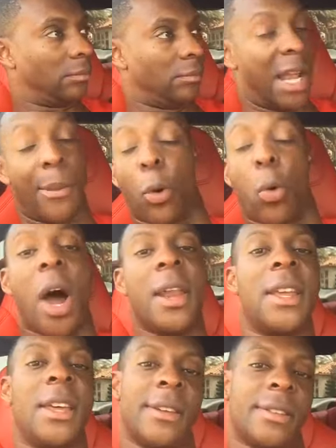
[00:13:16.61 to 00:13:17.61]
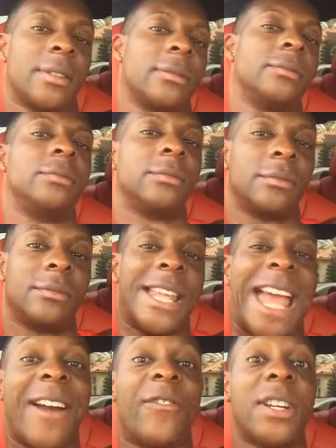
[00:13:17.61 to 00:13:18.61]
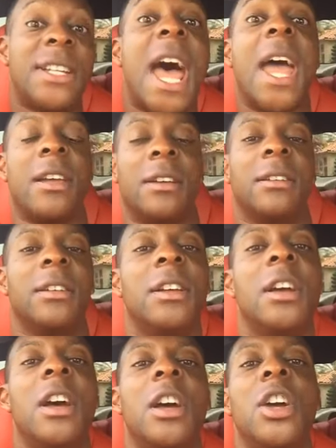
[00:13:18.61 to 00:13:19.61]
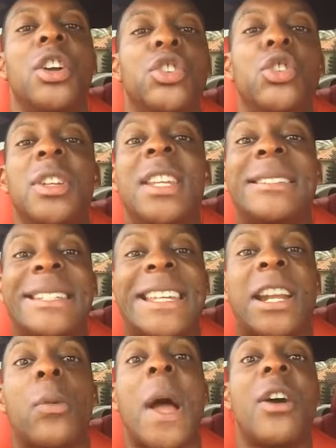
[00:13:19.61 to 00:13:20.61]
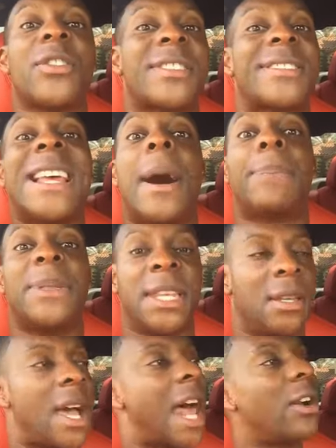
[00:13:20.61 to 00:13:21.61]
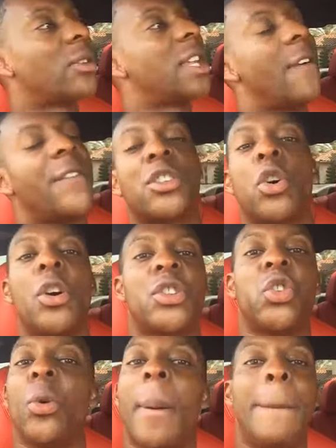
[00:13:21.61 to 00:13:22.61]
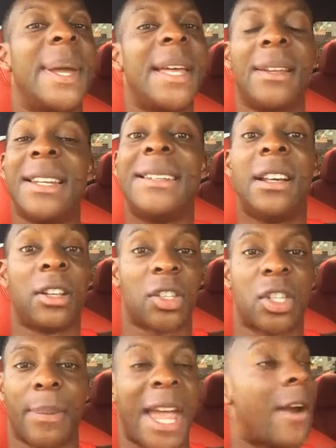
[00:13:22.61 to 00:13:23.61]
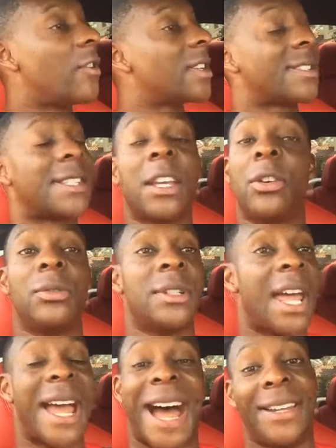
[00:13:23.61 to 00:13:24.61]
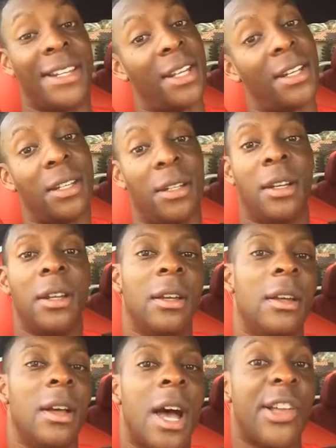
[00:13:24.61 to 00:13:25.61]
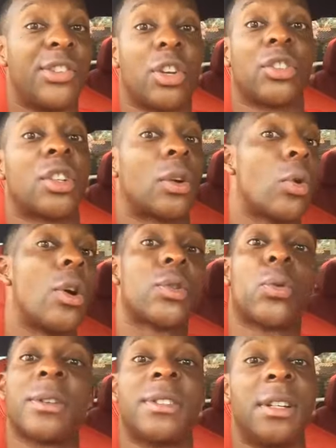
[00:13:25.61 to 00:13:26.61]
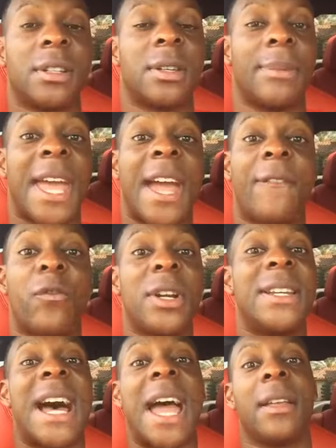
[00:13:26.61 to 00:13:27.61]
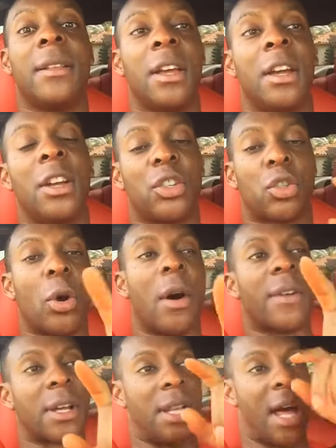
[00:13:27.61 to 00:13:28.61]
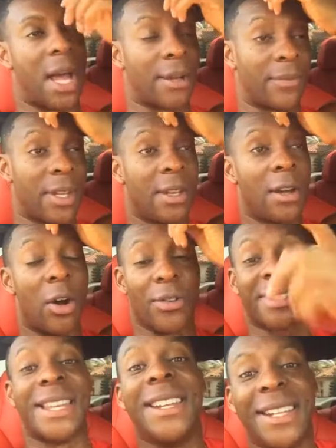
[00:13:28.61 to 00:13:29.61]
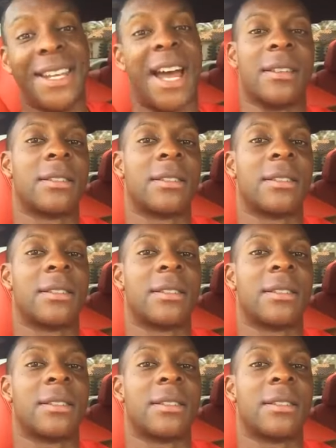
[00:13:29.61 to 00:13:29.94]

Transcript: Number one is, every day, you need to get around something. I don't care if it's going to a Bentley dealership every single day. I did it. I used to go to the Rolls Royce dealership every night, 12 o'clock on Sunday nights.